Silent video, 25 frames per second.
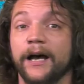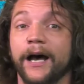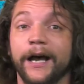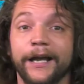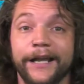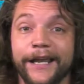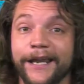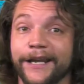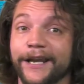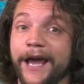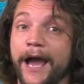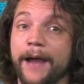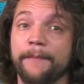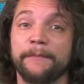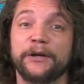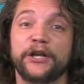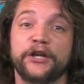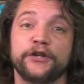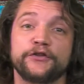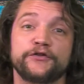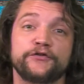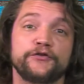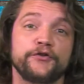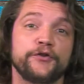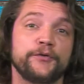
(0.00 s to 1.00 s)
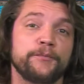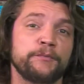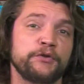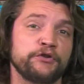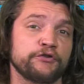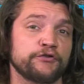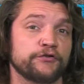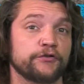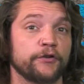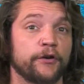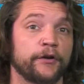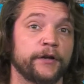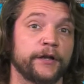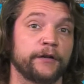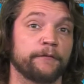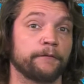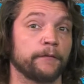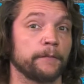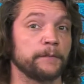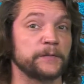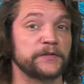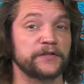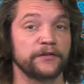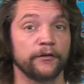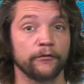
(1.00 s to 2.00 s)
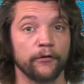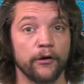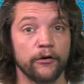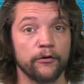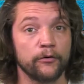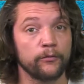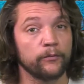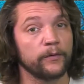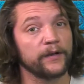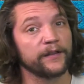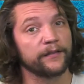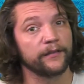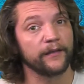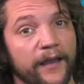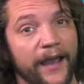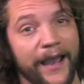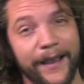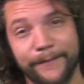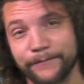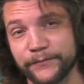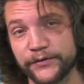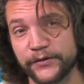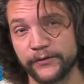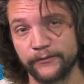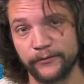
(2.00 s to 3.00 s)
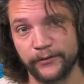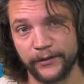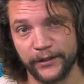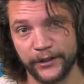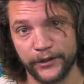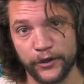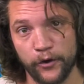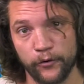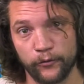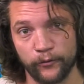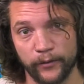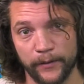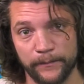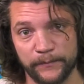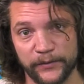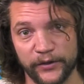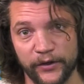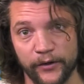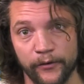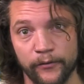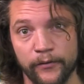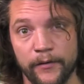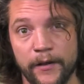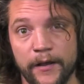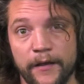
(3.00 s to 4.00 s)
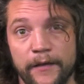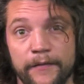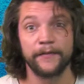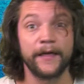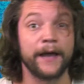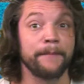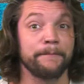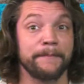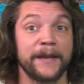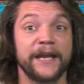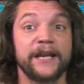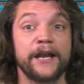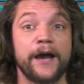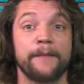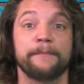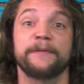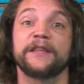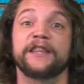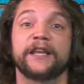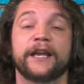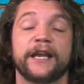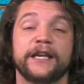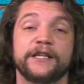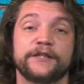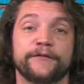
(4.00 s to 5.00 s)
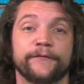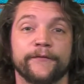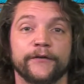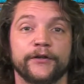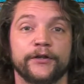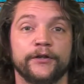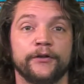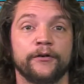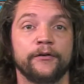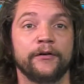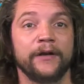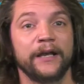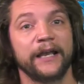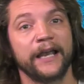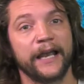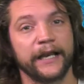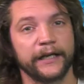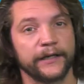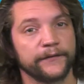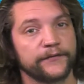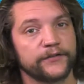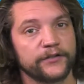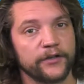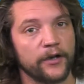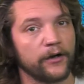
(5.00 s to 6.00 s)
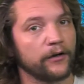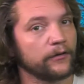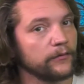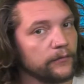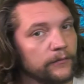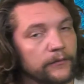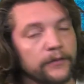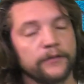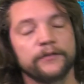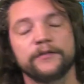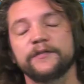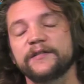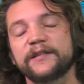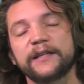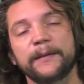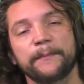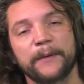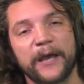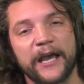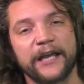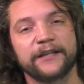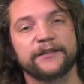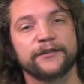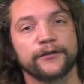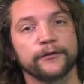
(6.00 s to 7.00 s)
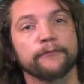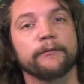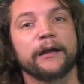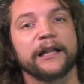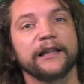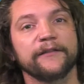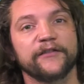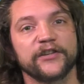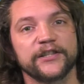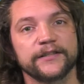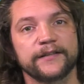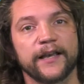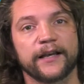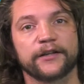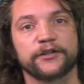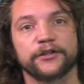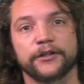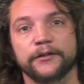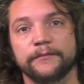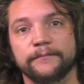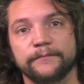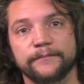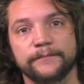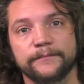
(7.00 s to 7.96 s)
Again, I'm going to assume you're starting from zero with absolutely no crypto. That may not be the case for you, and if so, skip ahead to the relevant section.